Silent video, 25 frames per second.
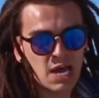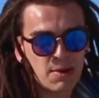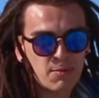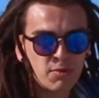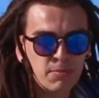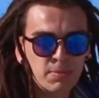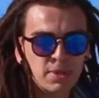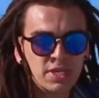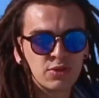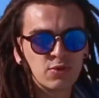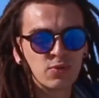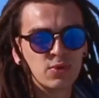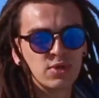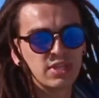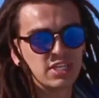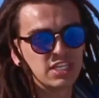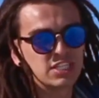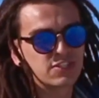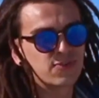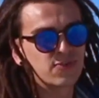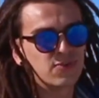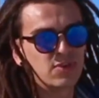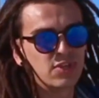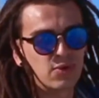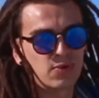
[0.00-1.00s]
I'm gonna be doing
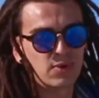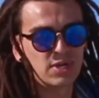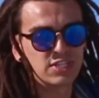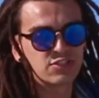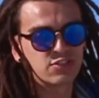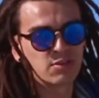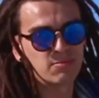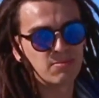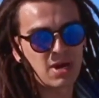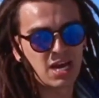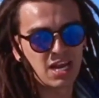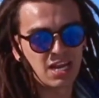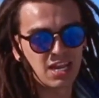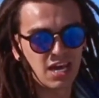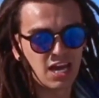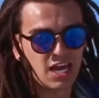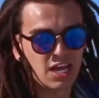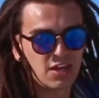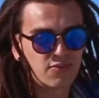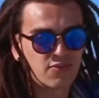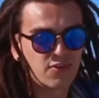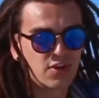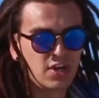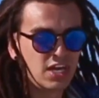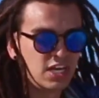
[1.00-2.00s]
this for the rest of my
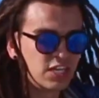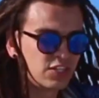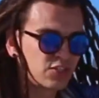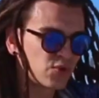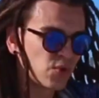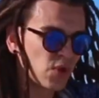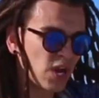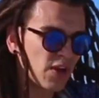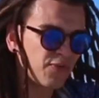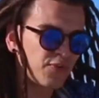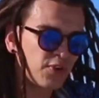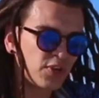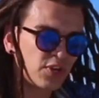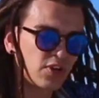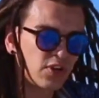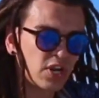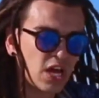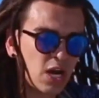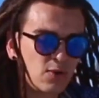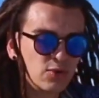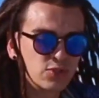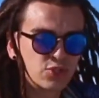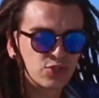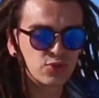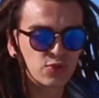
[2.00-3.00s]
life. So I figured
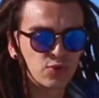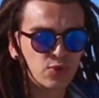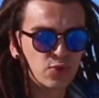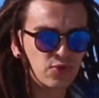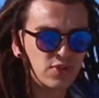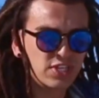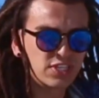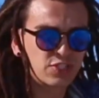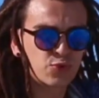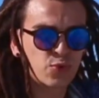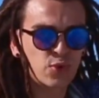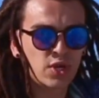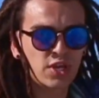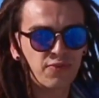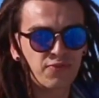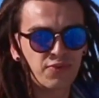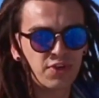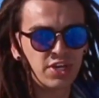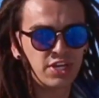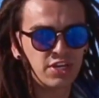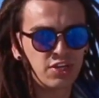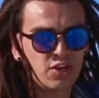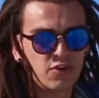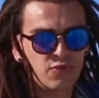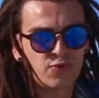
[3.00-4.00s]
I would just do this quick
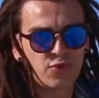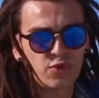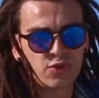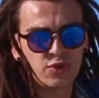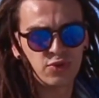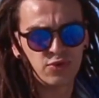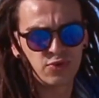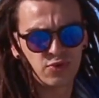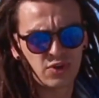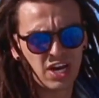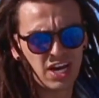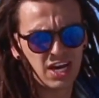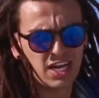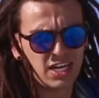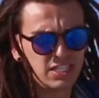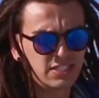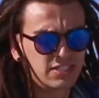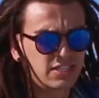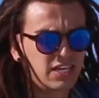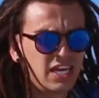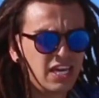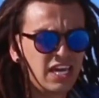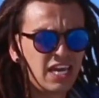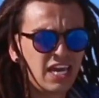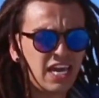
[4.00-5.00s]
video for you
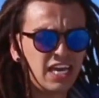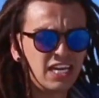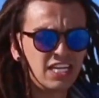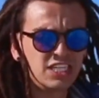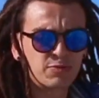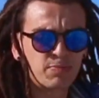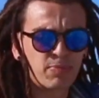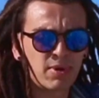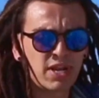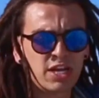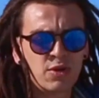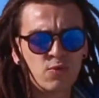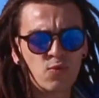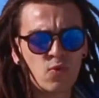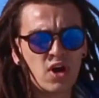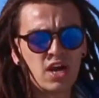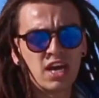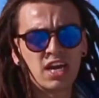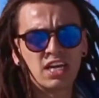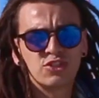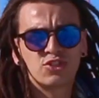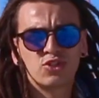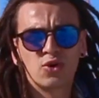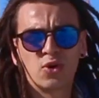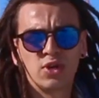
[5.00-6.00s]
guys and explain
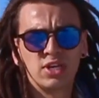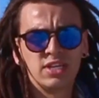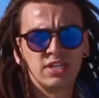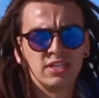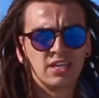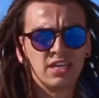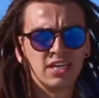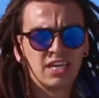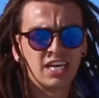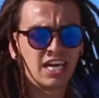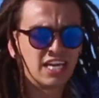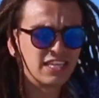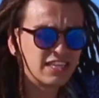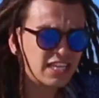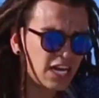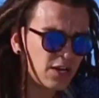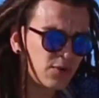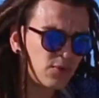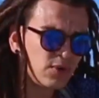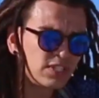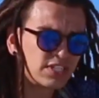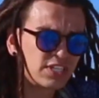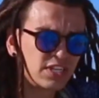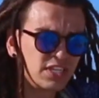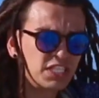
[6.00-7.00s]
why I joined. And that
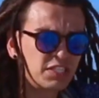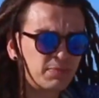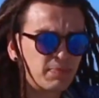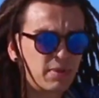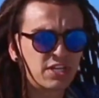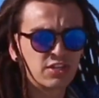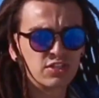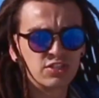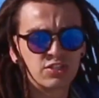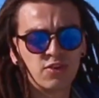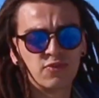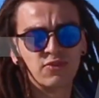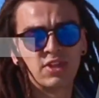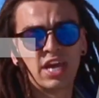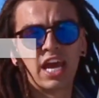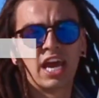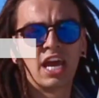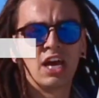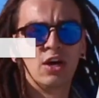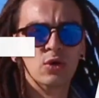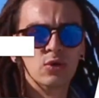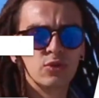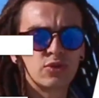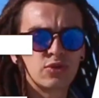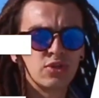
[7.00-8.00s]
reason is because of the
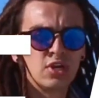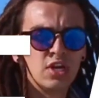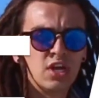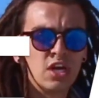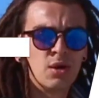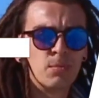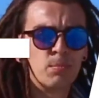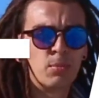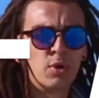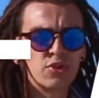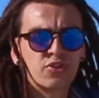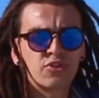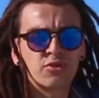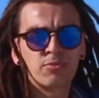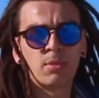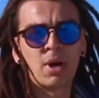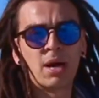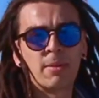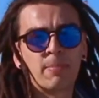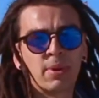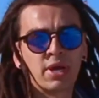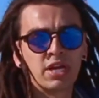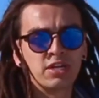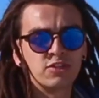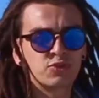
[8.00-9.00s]
health. Both of
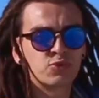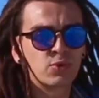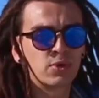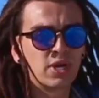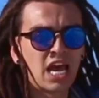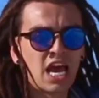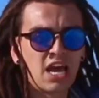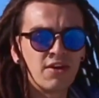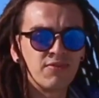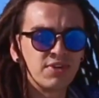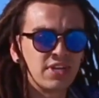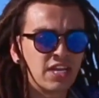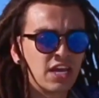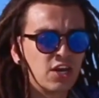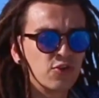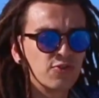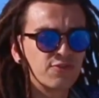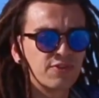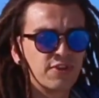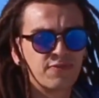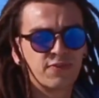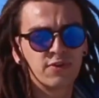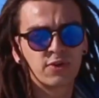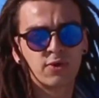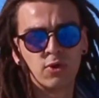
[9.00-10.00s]
my parents were having
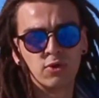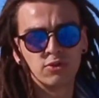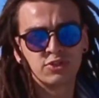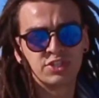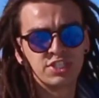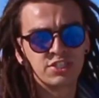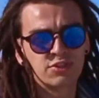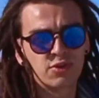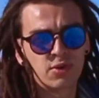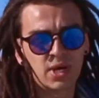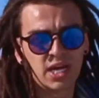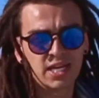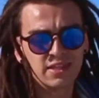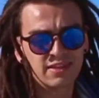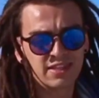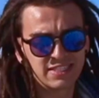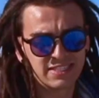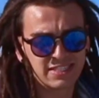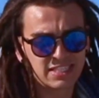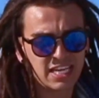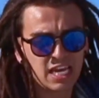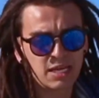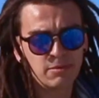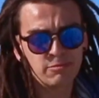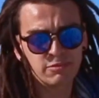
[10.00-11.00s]
health difficulties around the
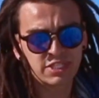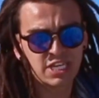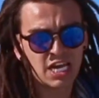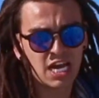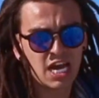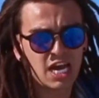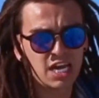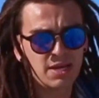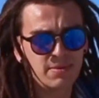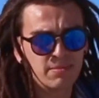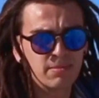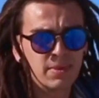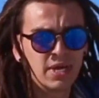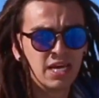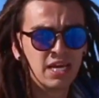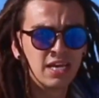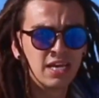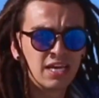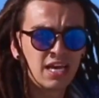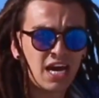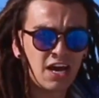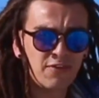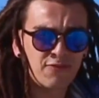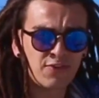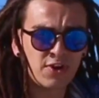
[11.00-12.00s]
same time
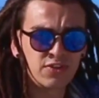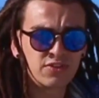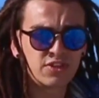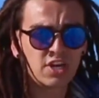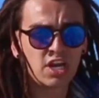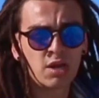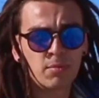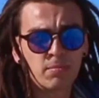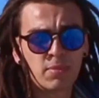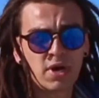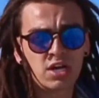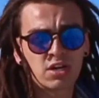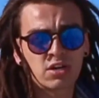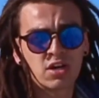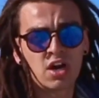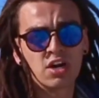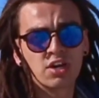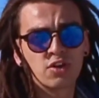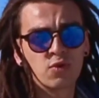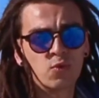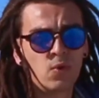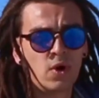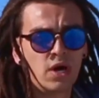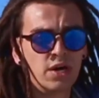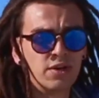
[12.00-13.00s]
I found out about
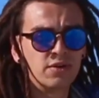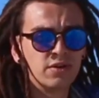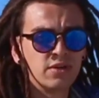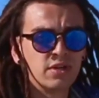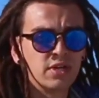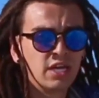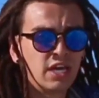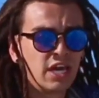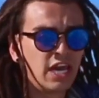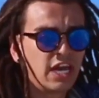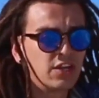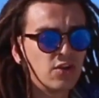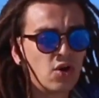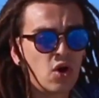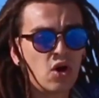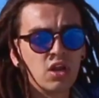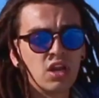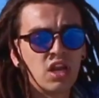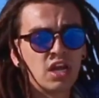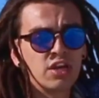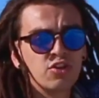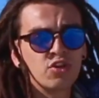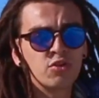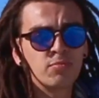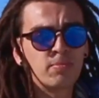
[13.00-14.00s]
Kangen Water. And
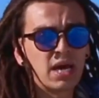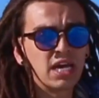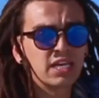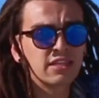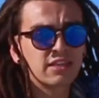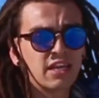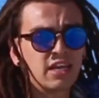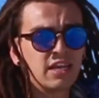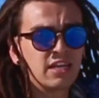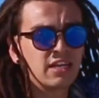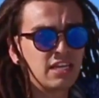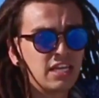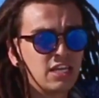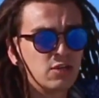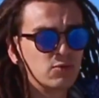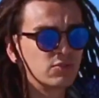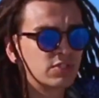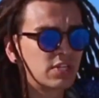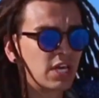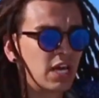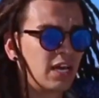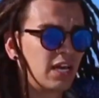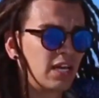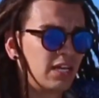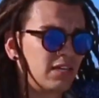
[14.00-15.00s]
all I knew back then it was
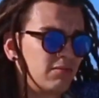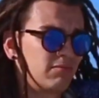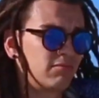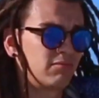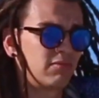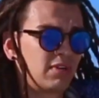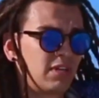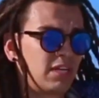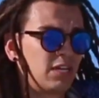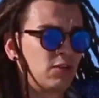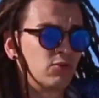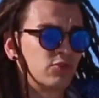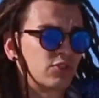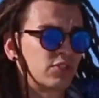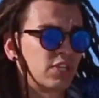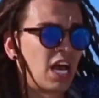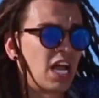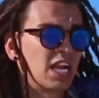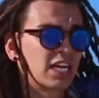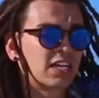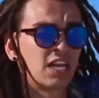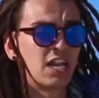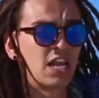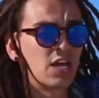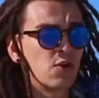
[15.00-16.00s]
that it was
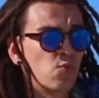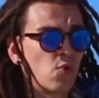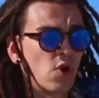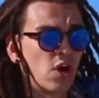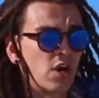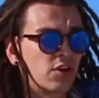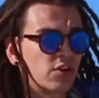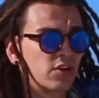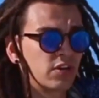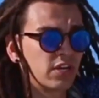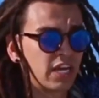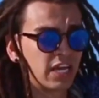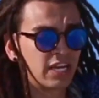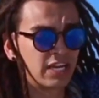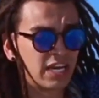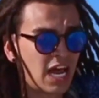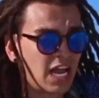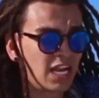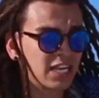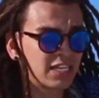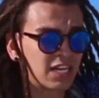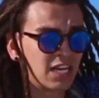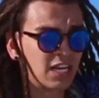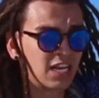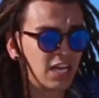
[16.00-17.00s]
alkaline water and
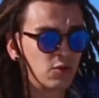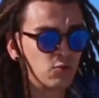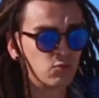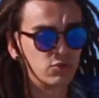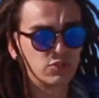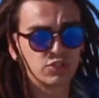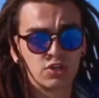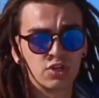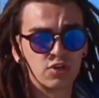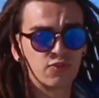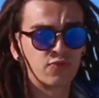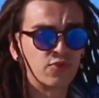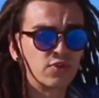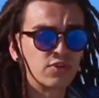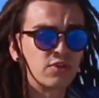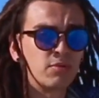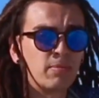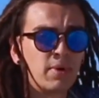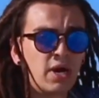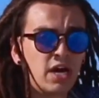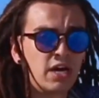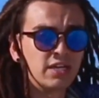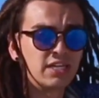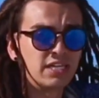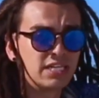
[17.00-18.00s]
alkaline was good for the
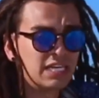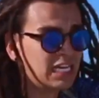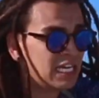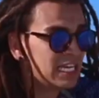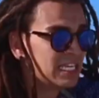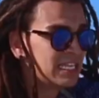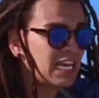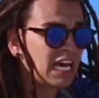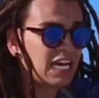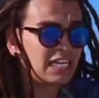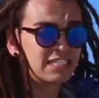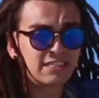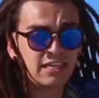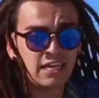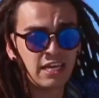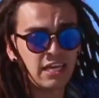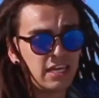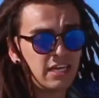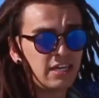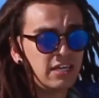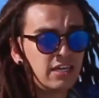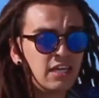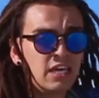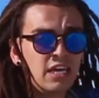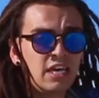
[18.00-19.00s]
body. That's
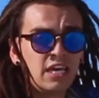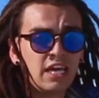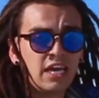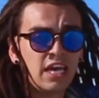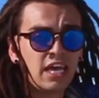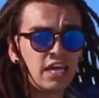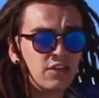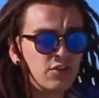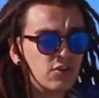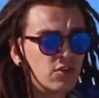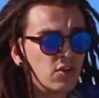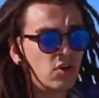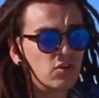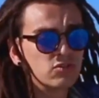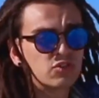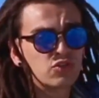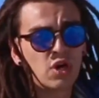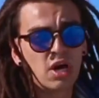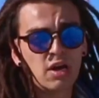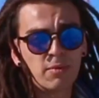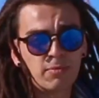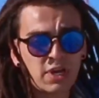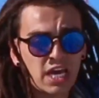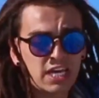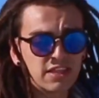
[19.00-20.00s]
it. And you know, so
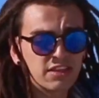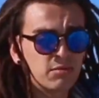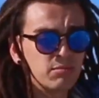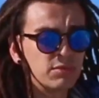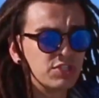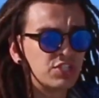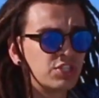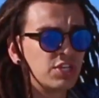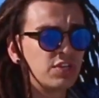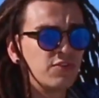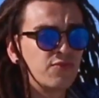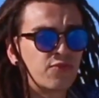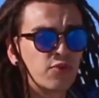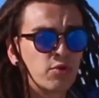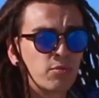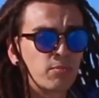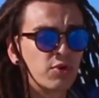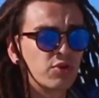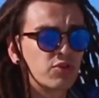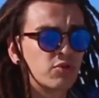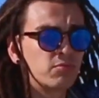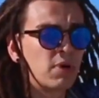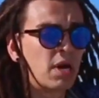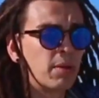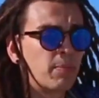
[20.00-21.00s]
I've got the machine for
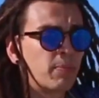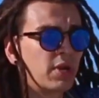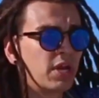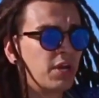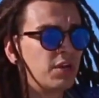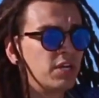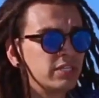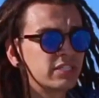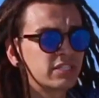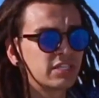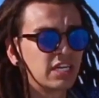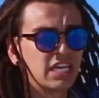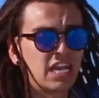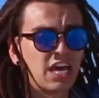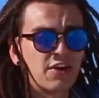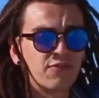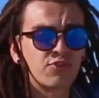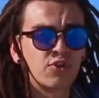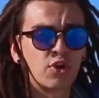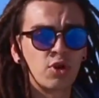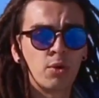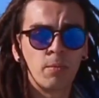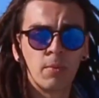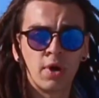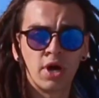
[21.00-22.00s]
both of my parents, and
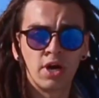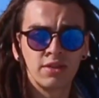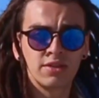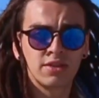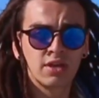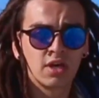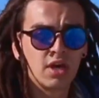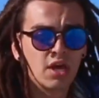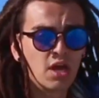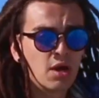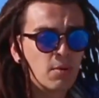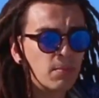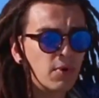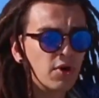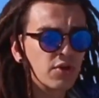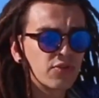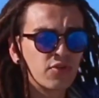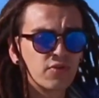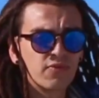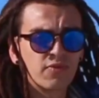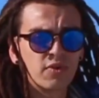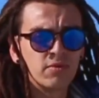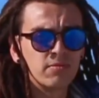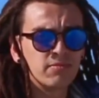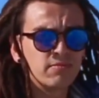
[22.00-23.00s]
after a month, both
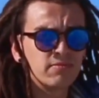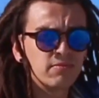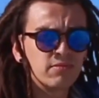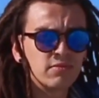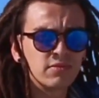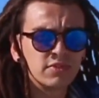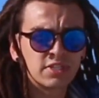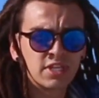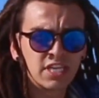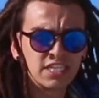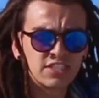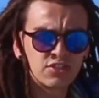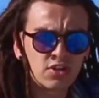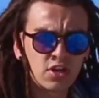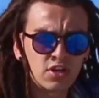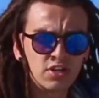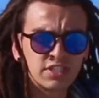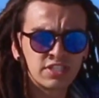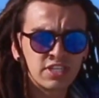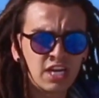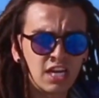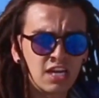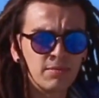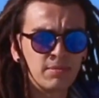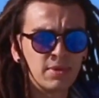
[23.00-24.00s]
of them they
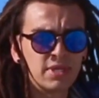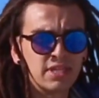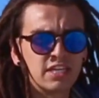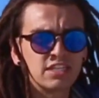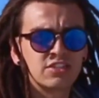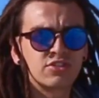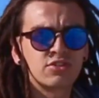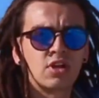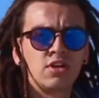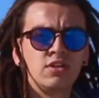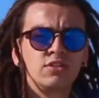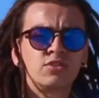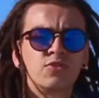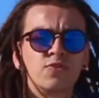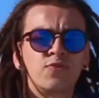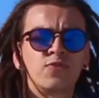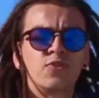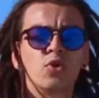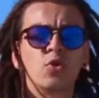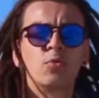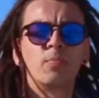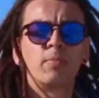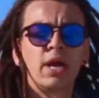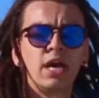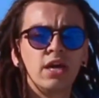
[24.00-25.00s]
started telling me they're starting to
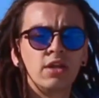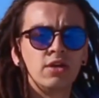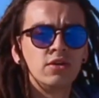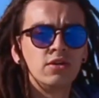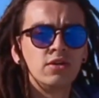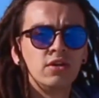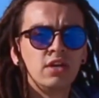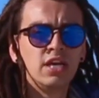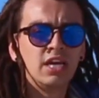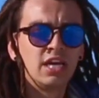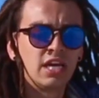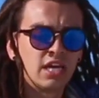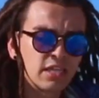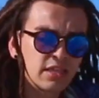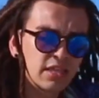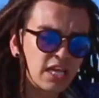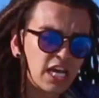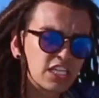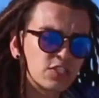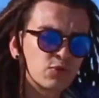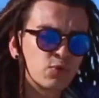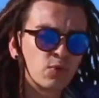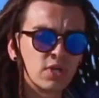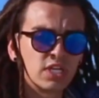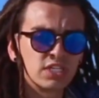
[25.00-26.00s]
feel better. And
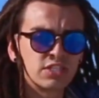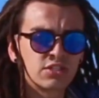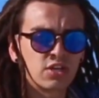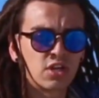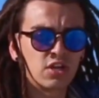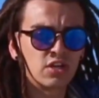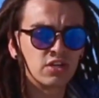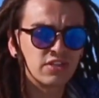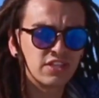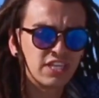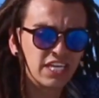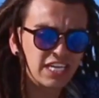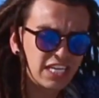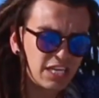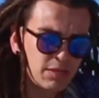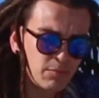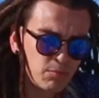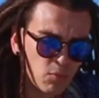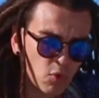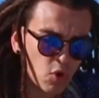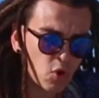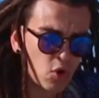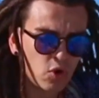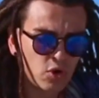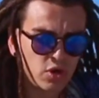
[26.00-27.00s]
that's when I started digging
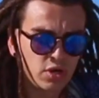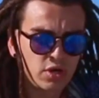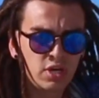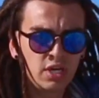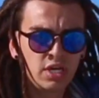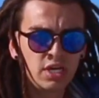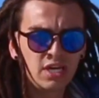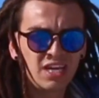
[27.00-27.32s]
more.